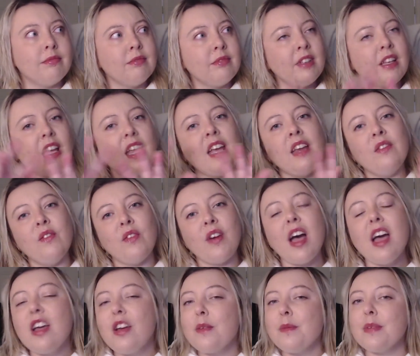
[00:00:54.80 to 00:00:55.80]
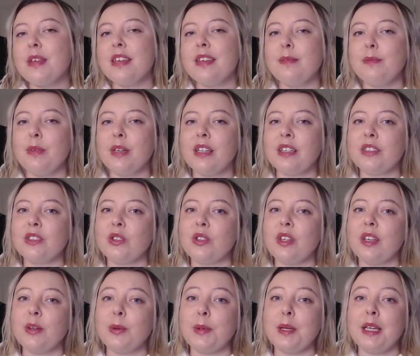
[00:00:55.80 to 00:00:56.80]
environment because you're
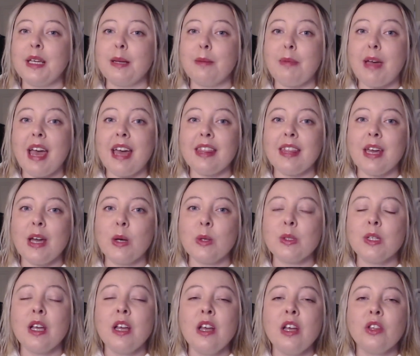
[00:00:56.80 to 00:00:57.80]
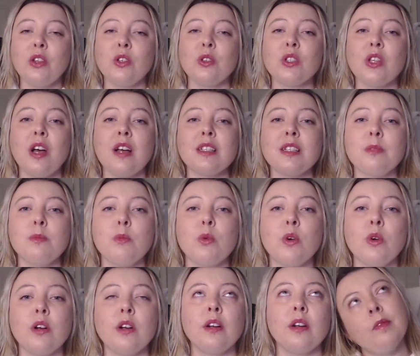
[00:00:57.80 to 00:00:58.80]
like creating a bathhouse. There's lots
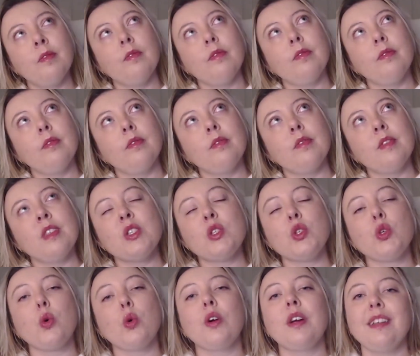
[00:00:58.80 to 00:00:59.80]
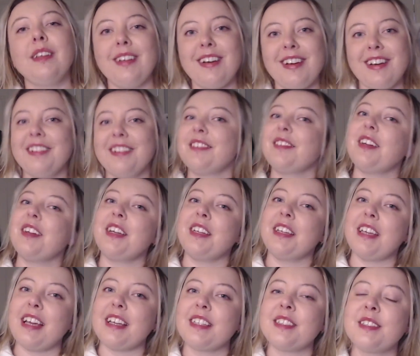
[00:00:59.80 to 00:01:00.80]
more storyline, I
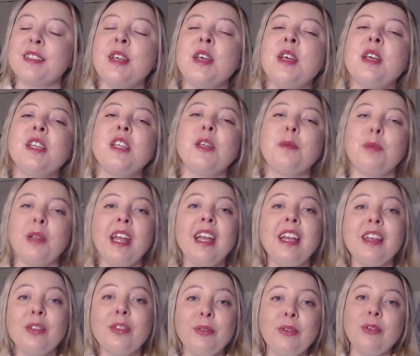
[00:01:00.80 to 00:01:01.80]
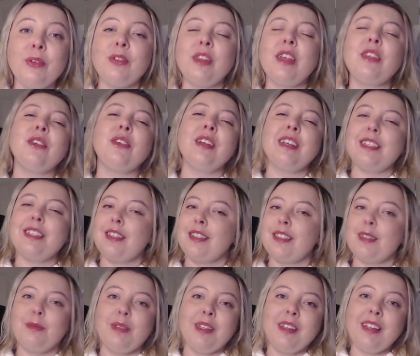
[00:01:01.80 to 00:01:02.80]
guess, to play through than there is in
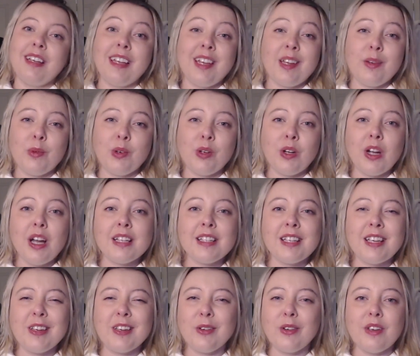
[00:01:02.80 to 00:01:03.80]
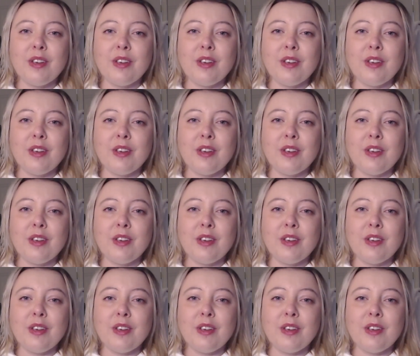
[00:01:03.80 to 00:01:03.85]
something like Animal Crossing or even